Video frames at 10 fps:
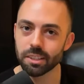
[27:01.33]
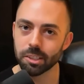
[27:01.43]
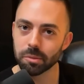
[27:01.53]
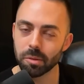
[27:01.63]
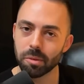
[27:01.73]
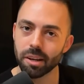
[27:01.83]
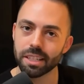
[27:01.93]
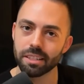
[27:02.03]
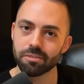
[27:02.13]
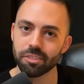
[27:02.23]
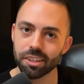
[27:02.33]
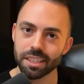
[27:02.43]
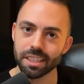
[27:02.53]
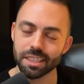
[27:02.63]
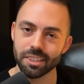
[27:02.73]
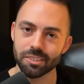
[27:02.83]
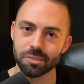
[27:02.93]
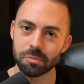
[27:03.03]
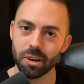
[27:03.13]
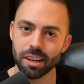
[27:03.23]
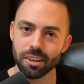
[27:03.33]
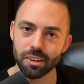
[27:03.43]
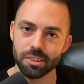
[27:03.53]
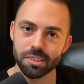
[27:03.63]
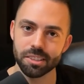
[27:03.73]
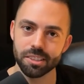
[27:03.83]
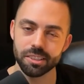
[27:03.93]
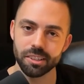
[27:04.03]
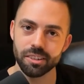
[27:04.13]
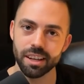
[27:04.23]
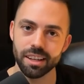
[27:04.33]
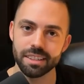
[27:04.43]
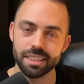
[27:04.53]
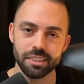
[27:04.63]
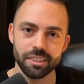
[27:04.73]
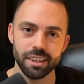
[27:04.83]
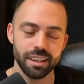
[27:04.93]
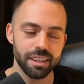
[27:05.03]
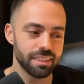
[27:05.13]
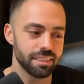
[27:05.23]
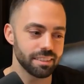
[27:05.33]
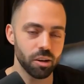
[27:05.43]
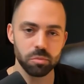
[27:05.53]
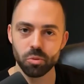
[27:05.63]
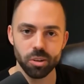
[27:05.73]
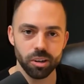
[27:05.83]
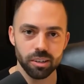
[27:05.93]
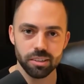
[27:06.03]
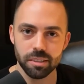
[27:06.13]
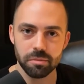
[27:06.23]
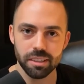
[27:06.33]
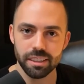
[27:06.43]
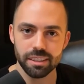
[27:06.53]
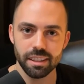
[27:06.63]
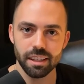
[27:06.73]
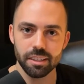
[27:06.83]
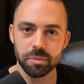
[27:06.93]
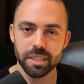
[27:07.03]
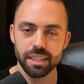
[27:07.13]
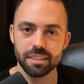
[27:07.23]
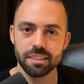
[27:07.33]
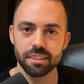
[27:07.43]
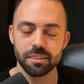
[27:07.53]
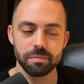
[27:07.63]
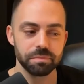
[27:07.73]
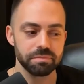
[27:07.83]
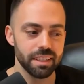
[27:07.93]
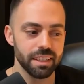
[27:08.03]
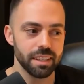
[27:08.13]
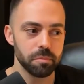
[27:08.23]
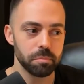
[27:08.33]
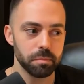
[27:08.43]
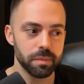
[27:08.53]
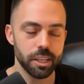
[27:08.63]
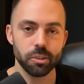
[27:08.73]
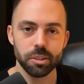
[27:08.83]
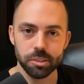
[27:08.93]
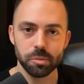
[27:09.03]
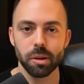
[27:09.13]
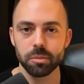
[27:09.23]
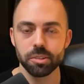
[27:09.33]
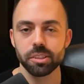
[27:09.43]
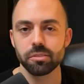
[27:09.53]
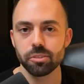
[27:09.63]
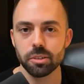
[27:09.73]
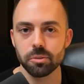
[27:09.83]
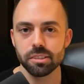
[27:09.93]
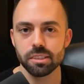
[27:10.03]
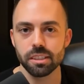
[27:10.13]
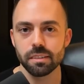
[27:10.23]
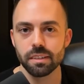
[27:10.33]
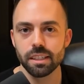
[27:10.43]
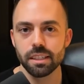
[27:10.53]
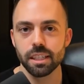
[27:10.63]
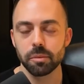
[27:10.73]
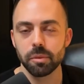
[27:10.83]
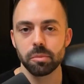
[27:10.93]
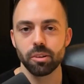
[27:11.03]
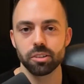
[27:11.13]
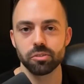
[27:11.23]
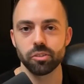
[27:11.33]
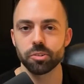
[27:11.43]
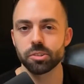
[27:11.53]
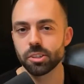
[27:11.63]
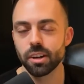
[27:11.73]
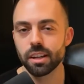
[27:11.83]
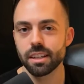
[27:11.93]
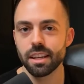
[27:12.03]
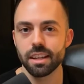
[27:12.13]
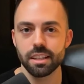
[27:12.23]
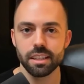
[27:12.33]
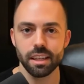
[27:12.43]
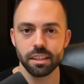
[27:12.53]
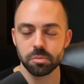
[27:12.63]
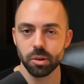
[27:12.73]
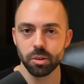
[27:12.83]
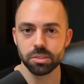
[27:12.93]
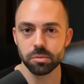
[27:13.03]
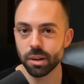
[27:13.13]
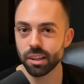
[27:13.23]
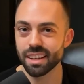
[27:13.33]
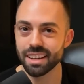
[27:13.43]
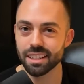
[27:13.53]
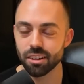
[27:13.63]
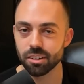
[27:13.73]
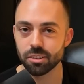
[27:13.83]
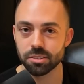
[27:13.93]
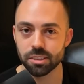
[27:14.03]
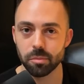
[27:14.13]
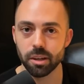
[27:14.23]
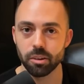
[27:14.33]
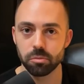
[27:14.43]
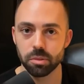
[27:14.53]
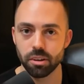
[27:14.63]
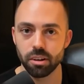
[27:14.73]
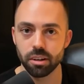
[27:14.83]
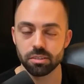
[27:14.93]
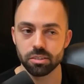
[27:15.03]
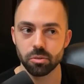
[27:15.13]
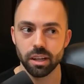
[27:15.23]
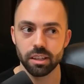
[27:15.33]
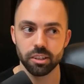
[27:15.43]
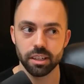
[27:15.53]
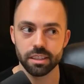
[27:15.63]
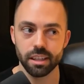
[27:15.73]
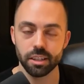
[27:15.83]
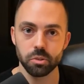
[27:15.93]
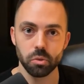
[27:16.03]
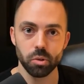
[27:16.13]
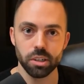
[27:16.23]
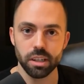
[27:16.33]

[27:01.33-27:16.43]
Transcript: a little bit of money and funding, you know, some writers, you know, on either on Upwork or something like that, you begin to increase your publishing frequency. Like my blog's first year, I did eighty guest posts and probably eighty articles on my own blog. So when I look at the actual word